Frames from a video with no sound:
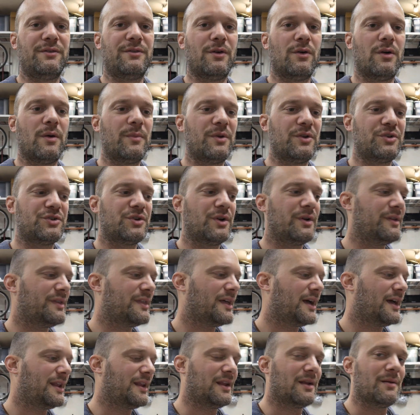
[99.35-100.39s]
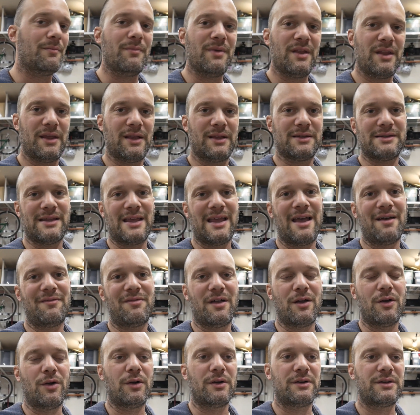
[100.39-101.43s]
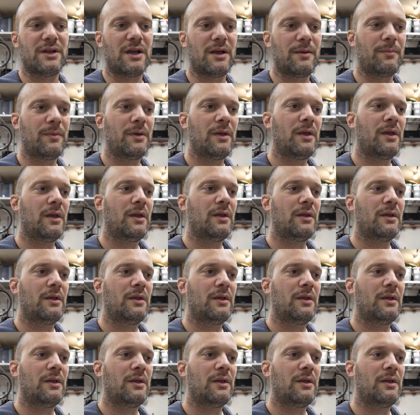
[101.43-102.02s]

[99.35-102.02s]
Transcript: So I'm gonna show you that in a minute because I have that hooked up.